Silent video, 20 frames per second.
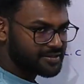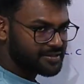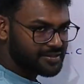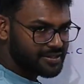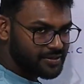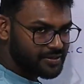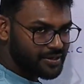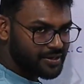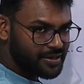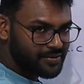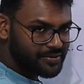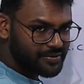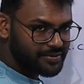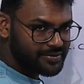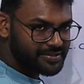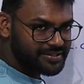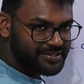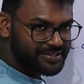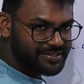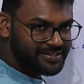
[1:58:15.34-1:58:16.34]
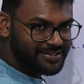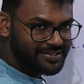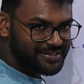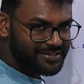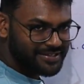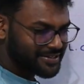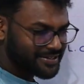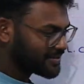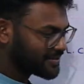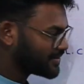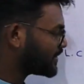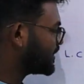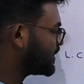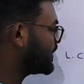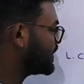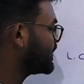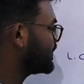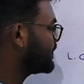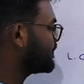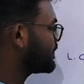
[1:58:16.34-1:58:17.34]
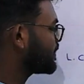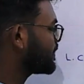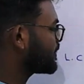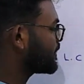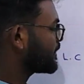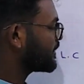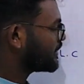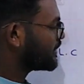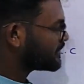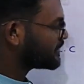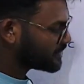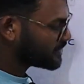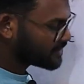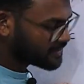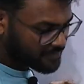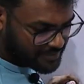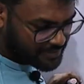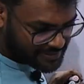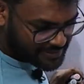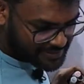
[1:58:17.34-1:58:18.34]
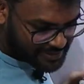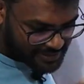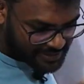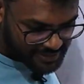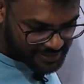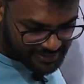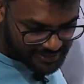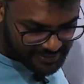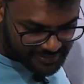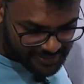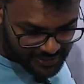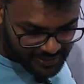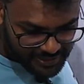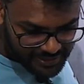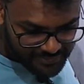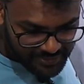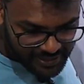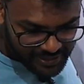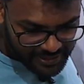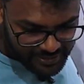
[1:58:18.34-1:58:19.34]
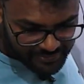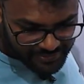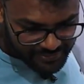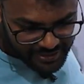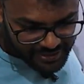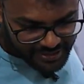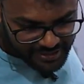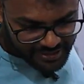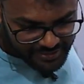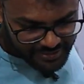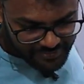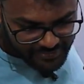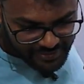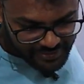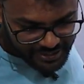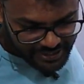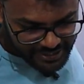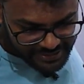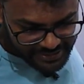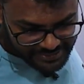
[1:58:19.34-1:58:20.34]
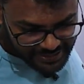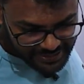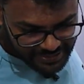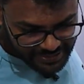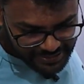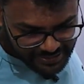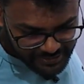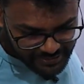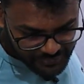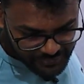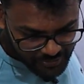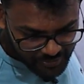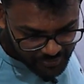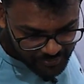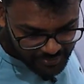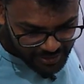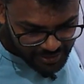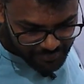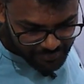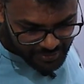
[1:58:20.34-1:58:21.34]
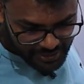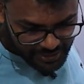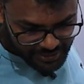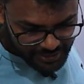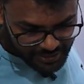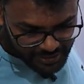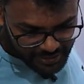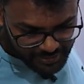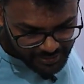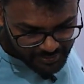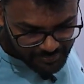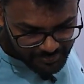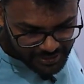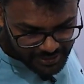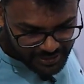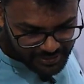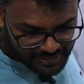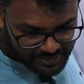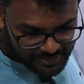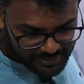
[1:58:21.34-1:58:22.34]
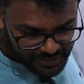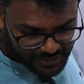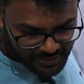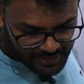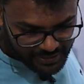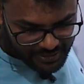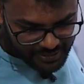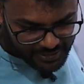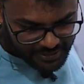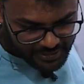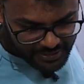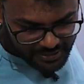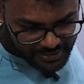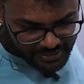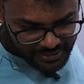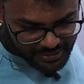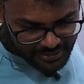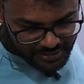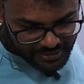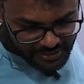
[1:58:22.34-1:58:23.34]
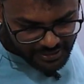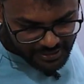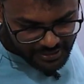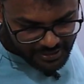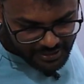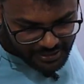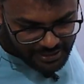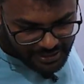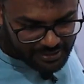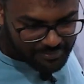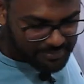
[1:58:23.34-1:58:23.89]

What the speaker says: that you have used? Okay. So the first thing it is saying, when the Vernier scale is formed by marking the main scale in